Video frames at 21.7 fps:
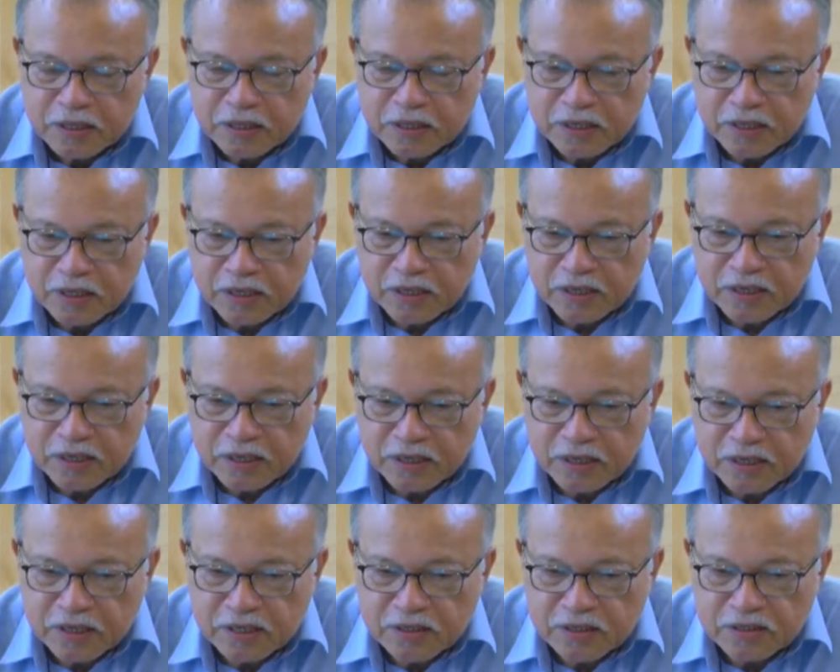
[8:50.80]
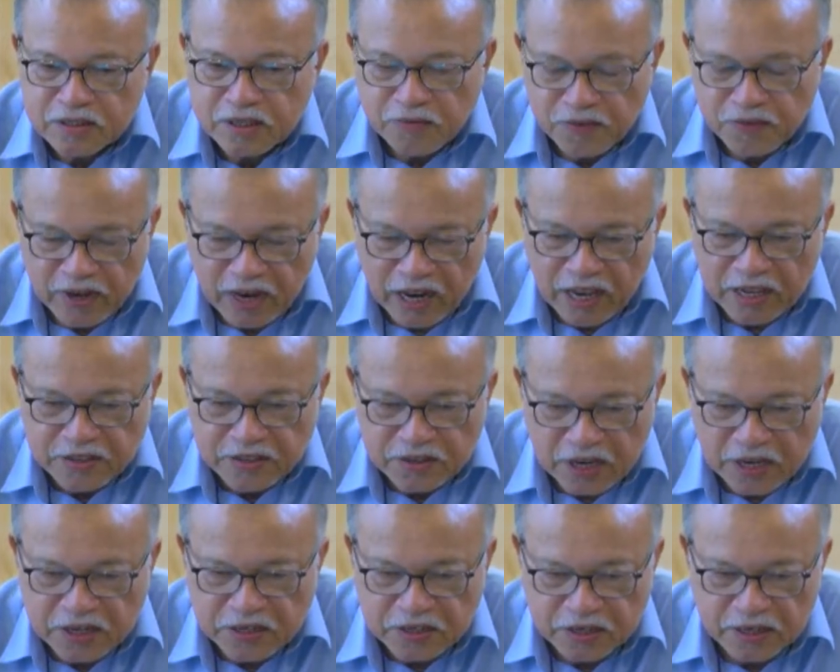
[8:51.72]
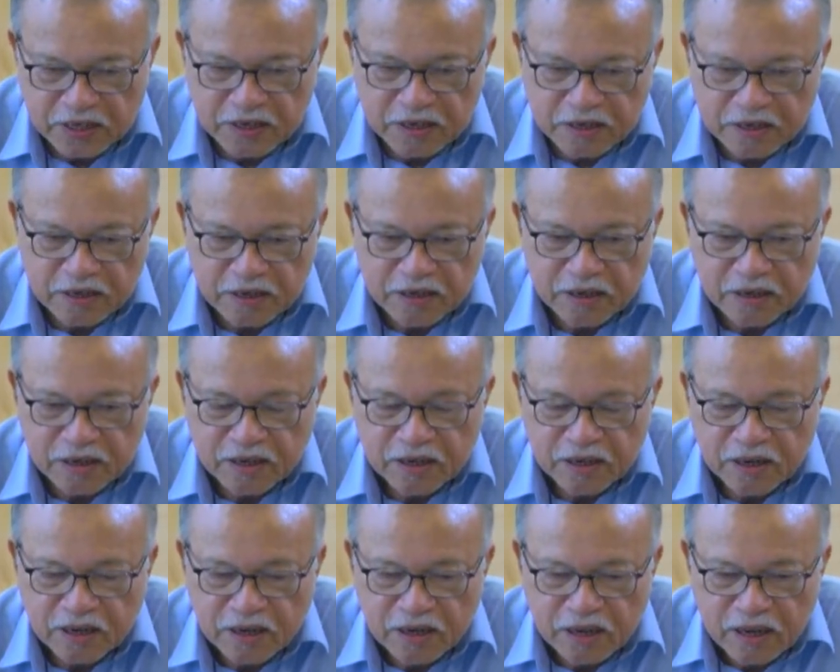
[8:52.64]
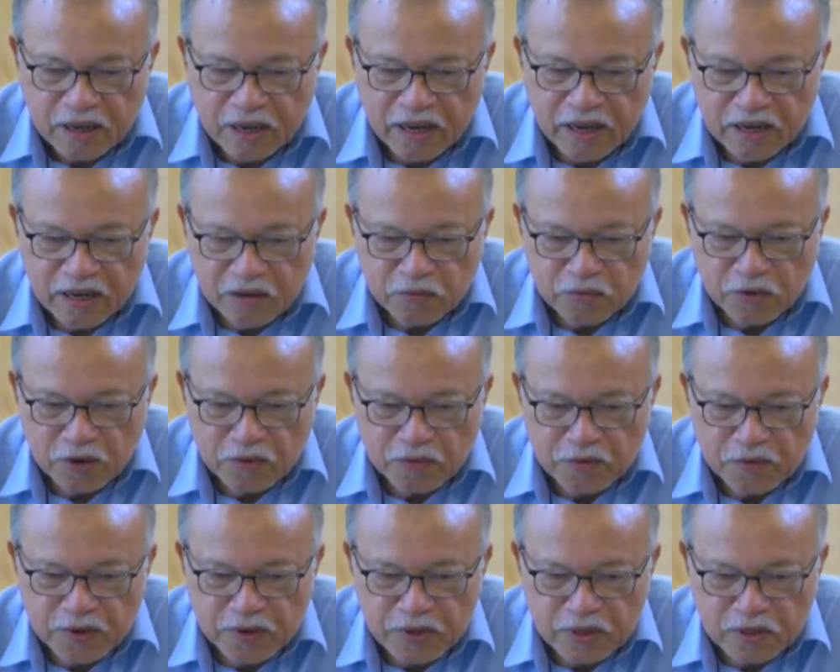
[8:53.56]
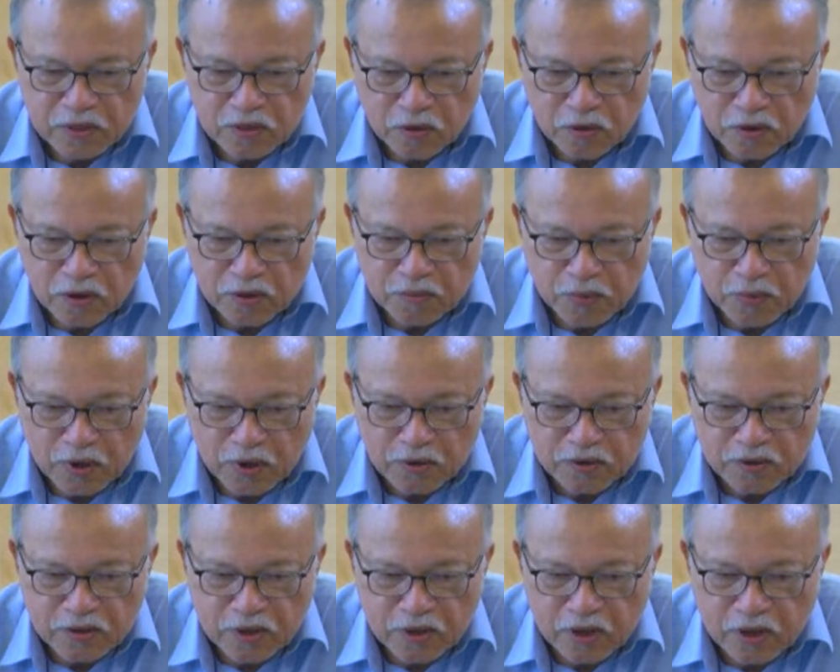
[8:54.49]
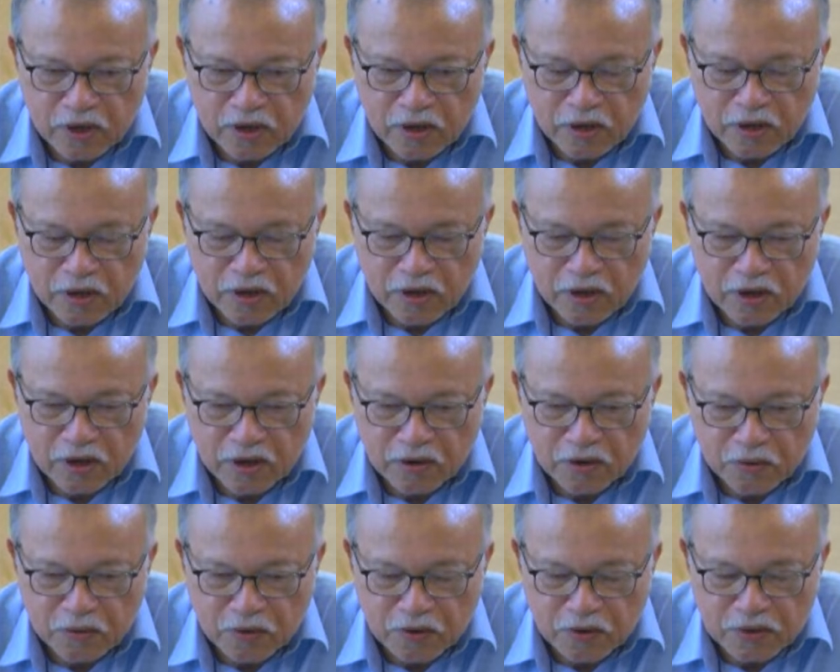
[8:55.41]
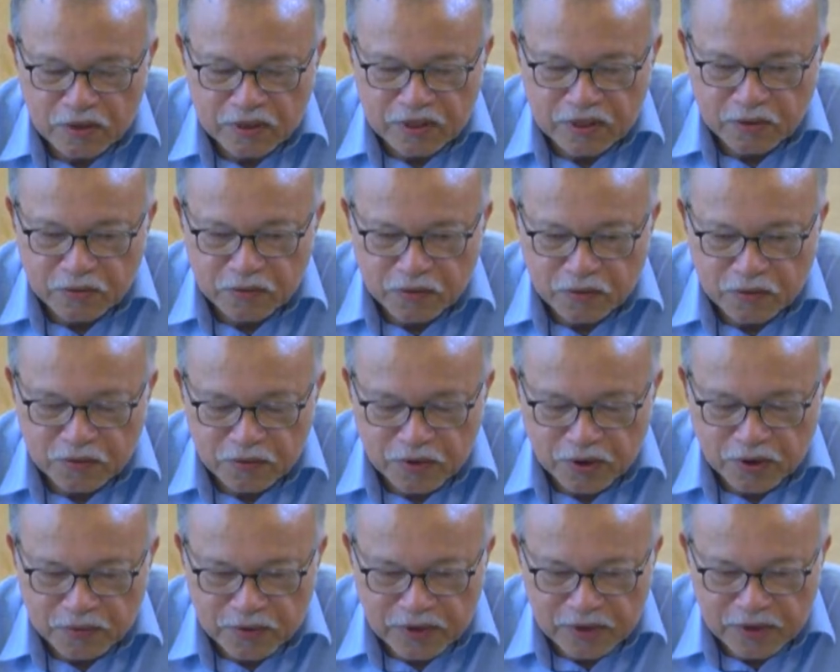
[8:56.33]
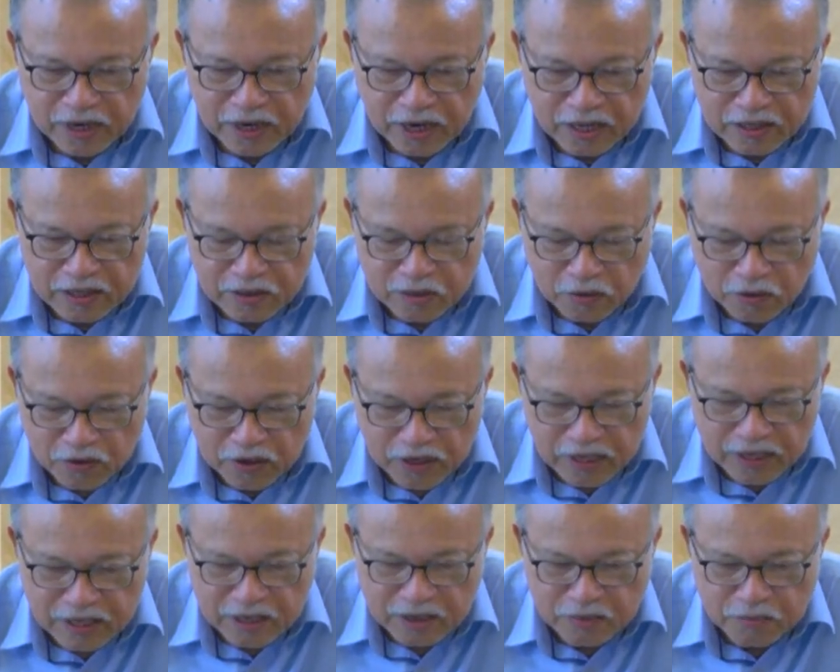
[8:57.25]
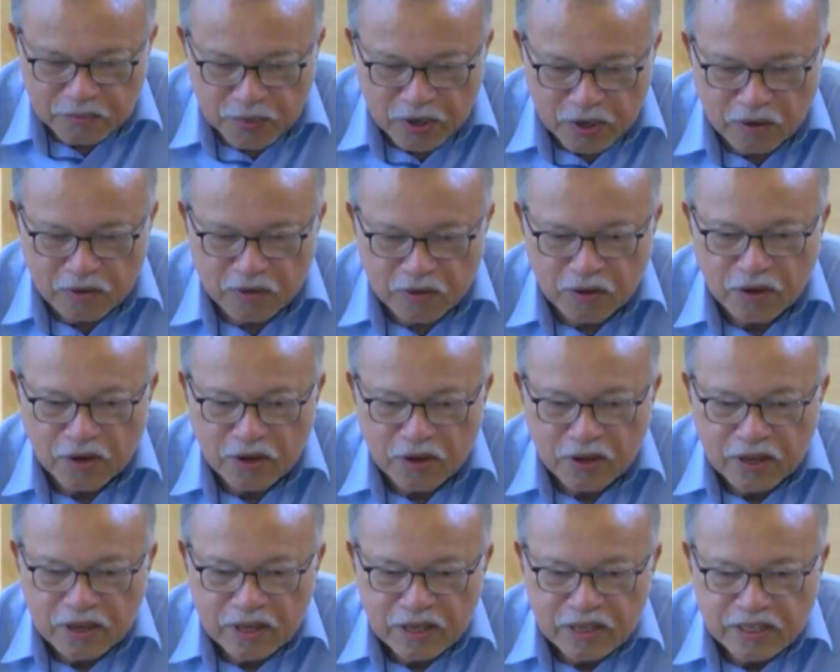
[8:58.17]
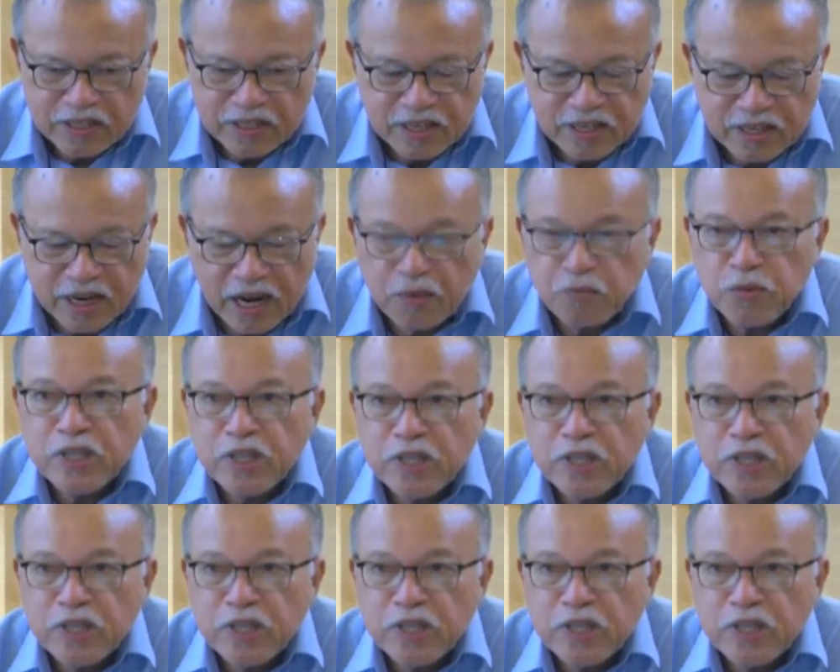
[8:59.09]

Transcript: uh, civilization, and when we talk about uh, when we are talking about Islamic